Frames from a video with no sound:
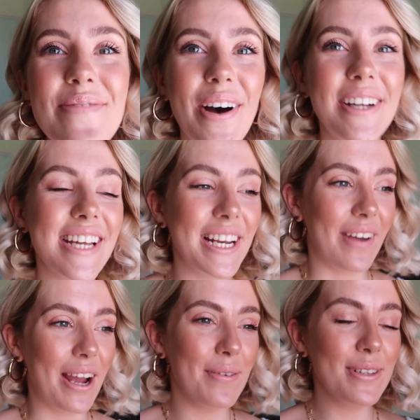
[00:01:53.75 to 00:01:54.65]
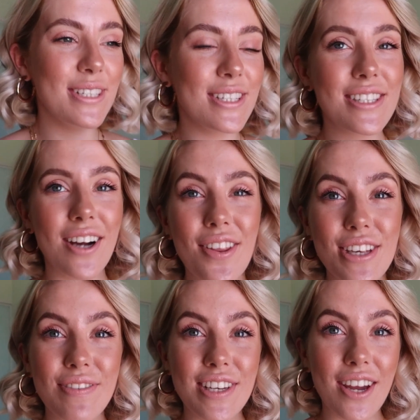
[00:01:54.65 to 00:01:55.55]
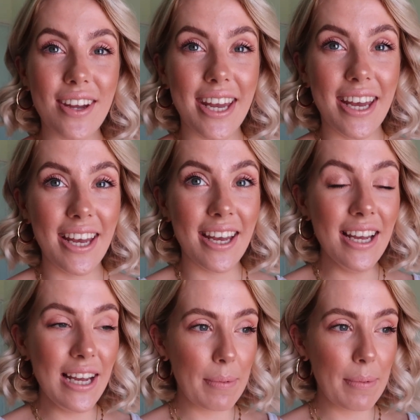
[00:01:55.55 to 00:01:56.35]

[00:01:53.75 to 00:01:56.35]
But anyway, I wanted to start this video here